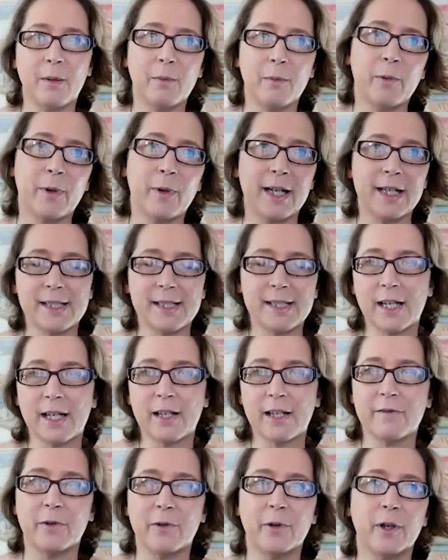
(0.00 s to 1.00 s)
what I
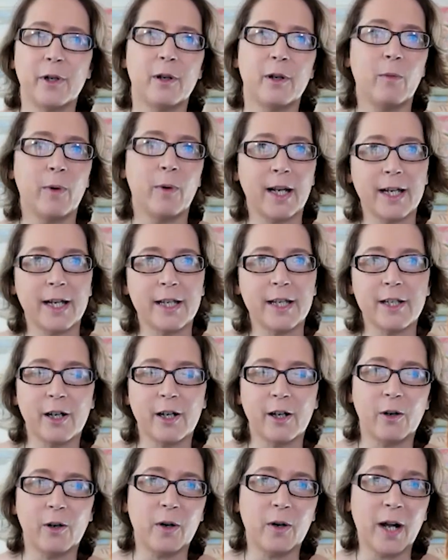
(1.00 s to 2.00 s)
stand for, what I
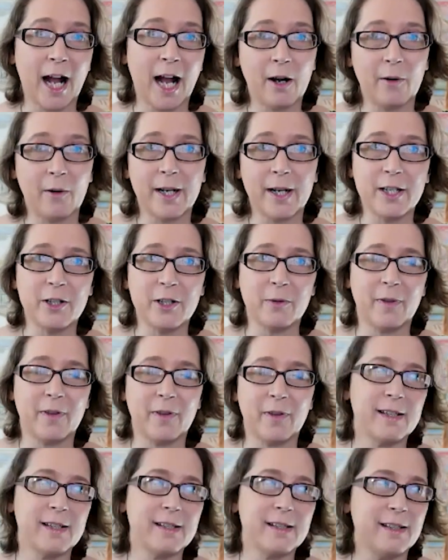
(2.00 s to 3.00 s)
know, how I do
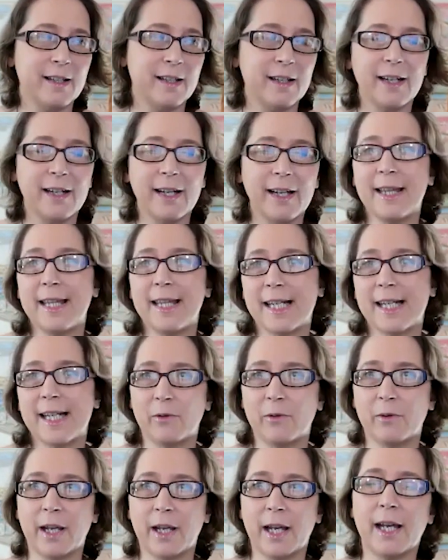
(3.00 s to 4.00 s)
things, and that's
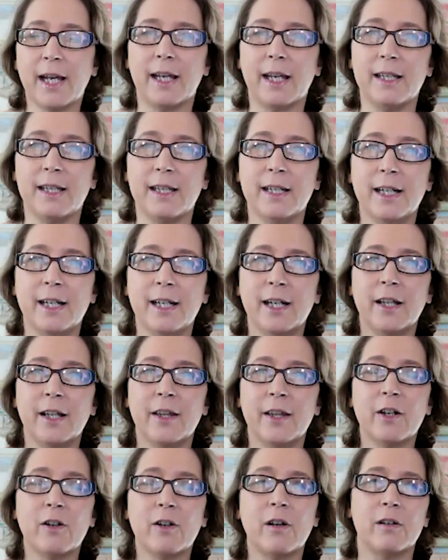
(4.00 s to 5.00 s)
okay.
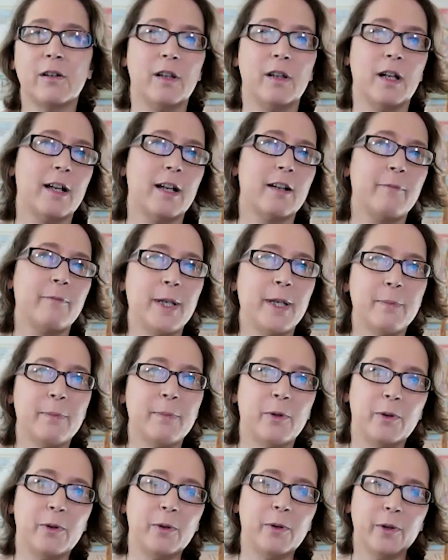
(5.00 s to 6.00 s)
There are a lot of
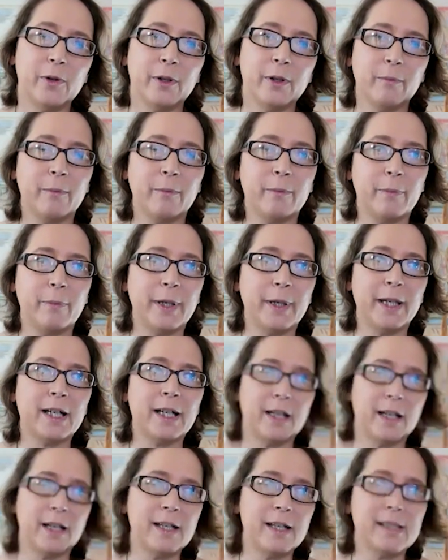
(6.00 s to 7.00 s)
people,
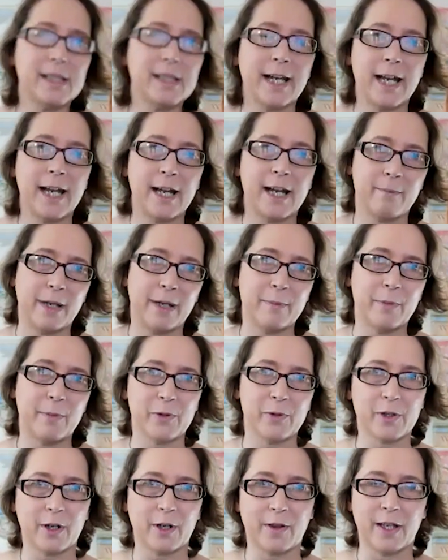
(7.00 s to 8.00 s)
because I am my
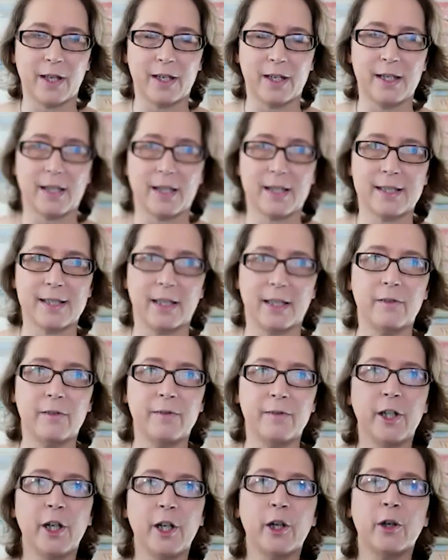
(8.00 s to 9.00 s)
most authentic self,
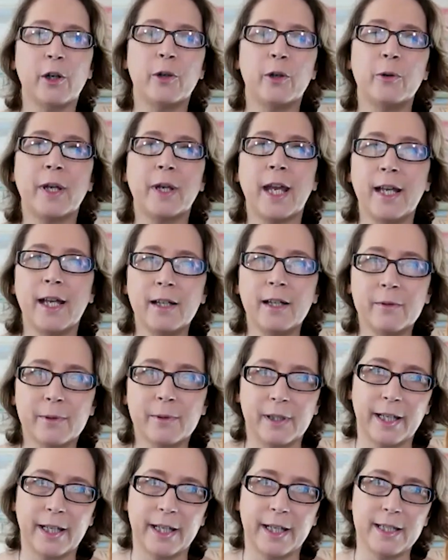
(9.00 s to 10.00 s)
who can
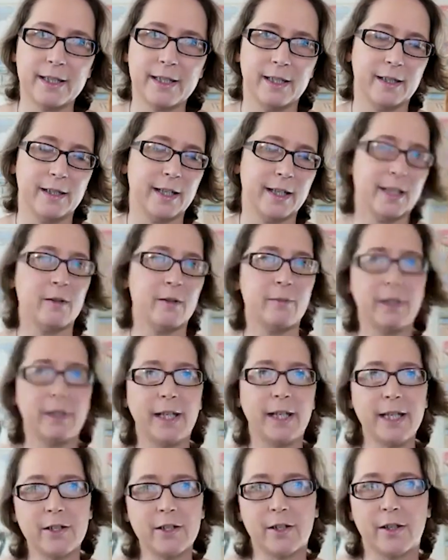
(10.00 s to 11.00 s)
relate. They can
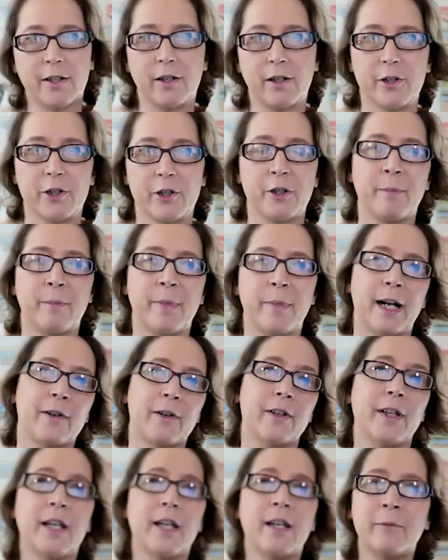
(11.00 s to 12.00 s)
relate to the Christian
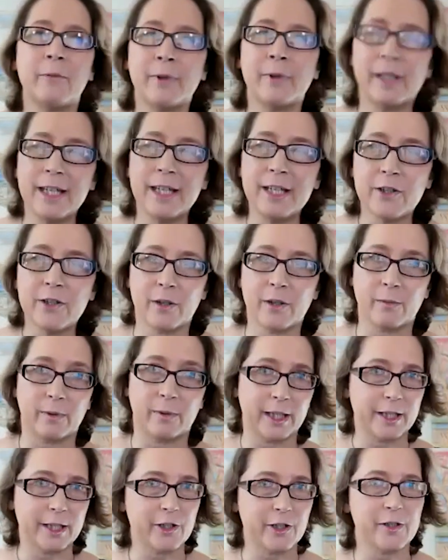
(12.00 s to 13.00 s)
background. They can relate to the
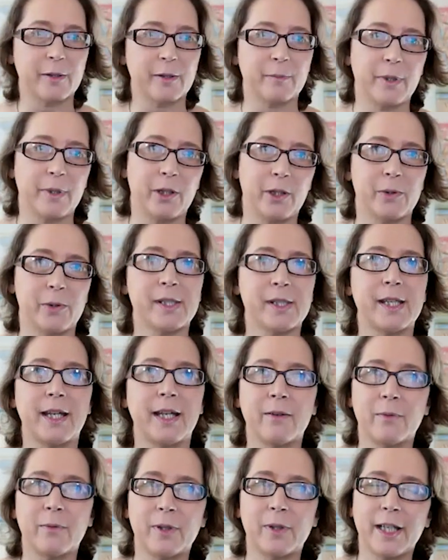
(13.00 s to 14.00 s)
religious abuse. They
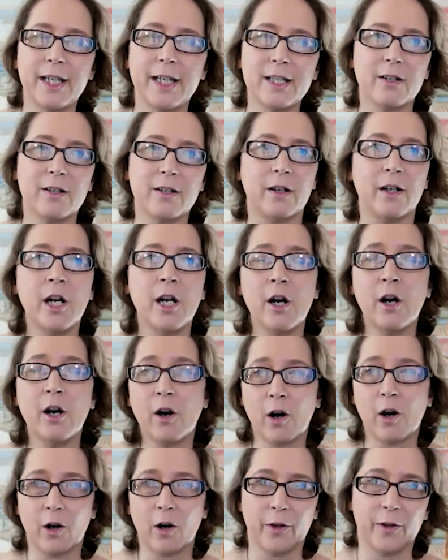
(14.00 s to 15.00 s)
can relate to
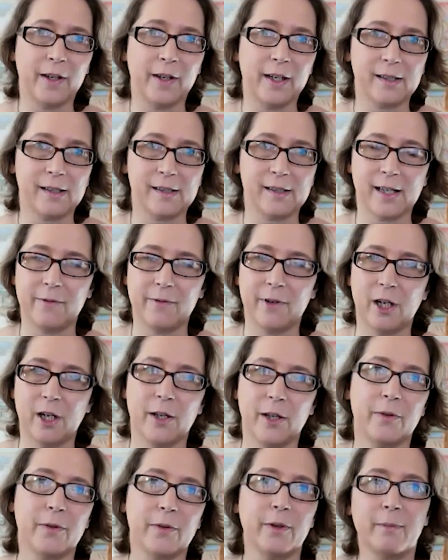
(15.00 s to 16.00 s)
all the things I've
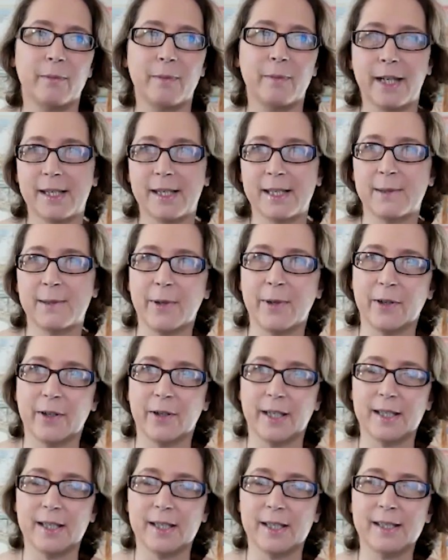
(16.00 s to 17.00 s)
gone through in my
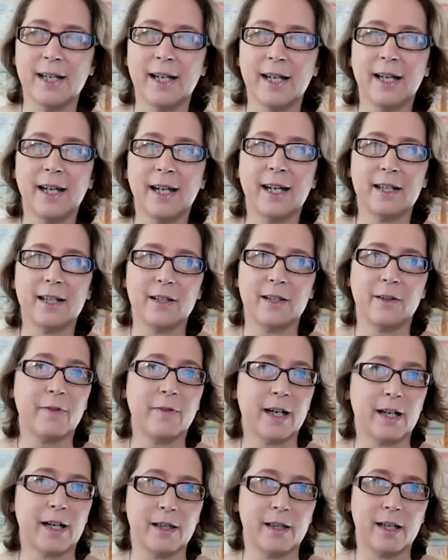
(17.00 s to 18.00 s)
experience, and the
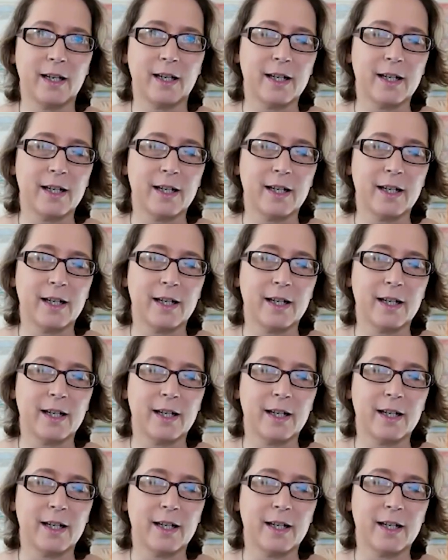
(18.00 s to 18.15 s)
fact that I